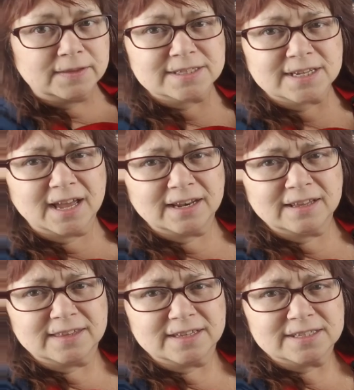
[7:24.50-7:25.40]
that's kind
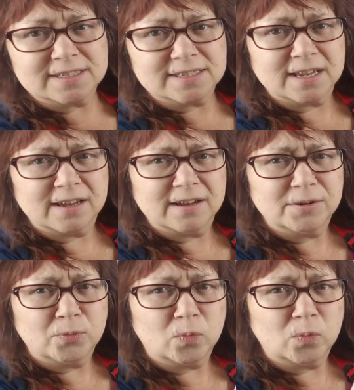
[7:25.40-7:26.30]
of this
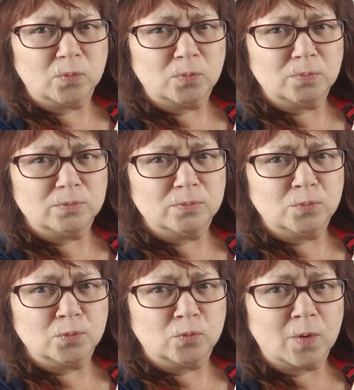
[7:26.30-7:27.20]
uh,
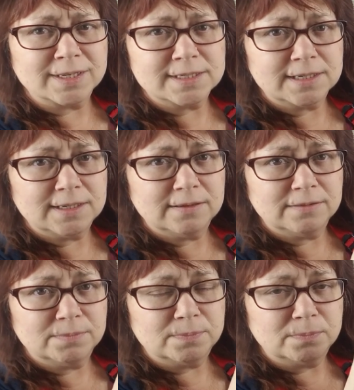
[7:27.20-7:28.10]

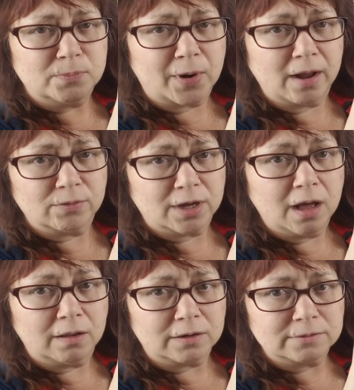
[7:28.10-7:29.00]
rusty brown
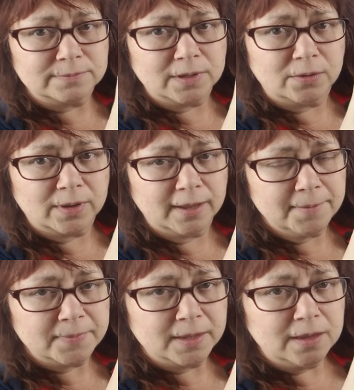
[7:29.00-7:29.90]
color.
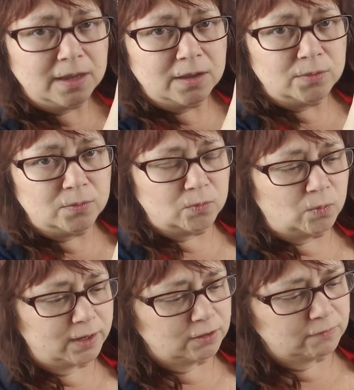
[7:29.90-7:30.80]
Okay,
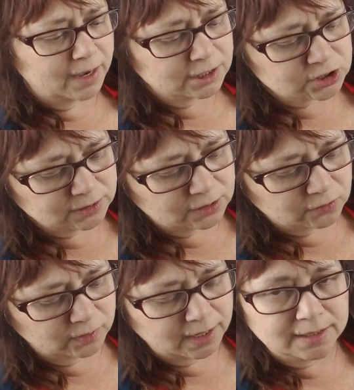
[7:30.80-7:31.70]
what you've actually
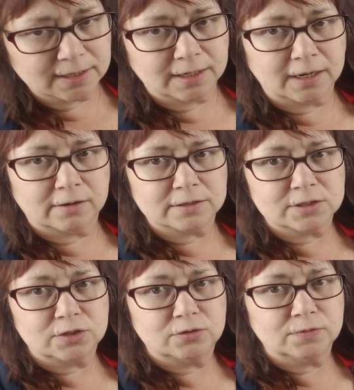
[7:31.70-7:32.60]
created here
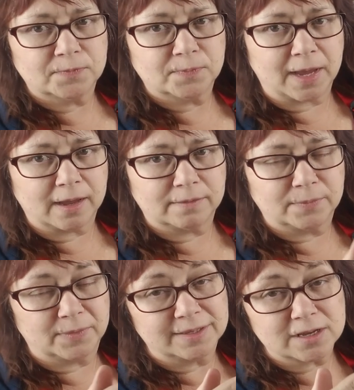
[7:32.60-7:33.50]
is you've,
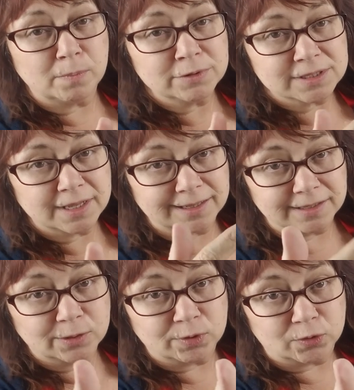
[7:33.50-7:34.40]
it's almost like
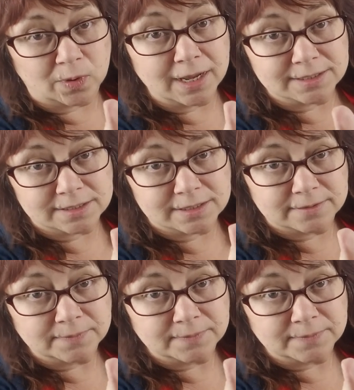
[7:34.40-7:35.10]
liquid rust,